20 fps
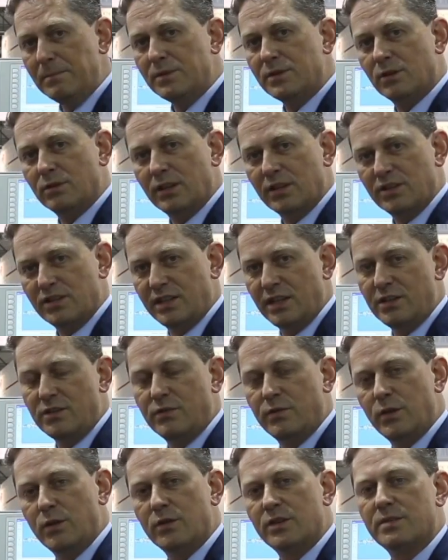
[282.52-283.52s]
so the stitch
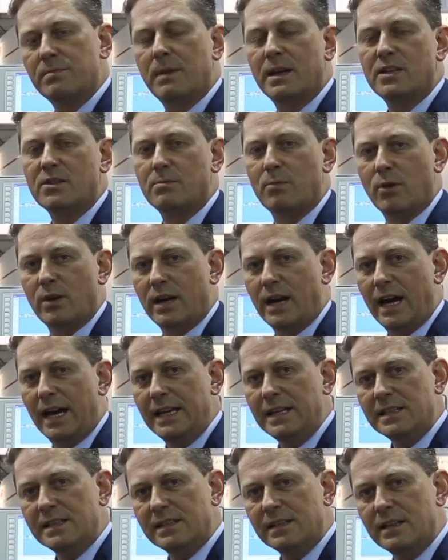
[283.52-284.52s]
view is much more
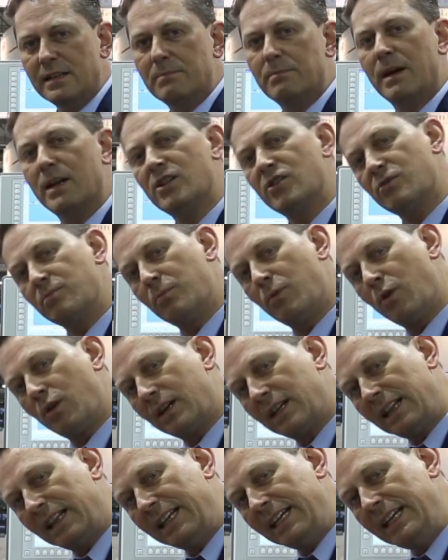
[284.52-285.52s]
nicer, much more
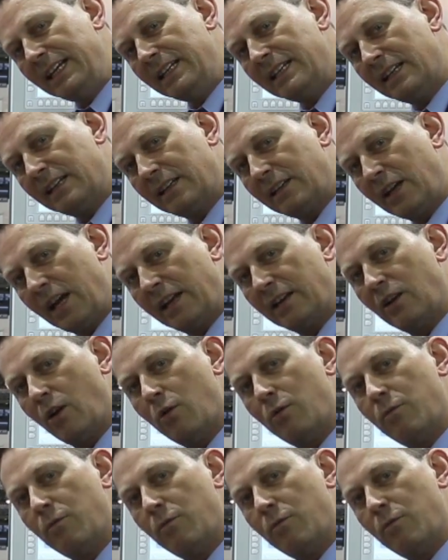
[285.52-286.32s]
clean, and it can go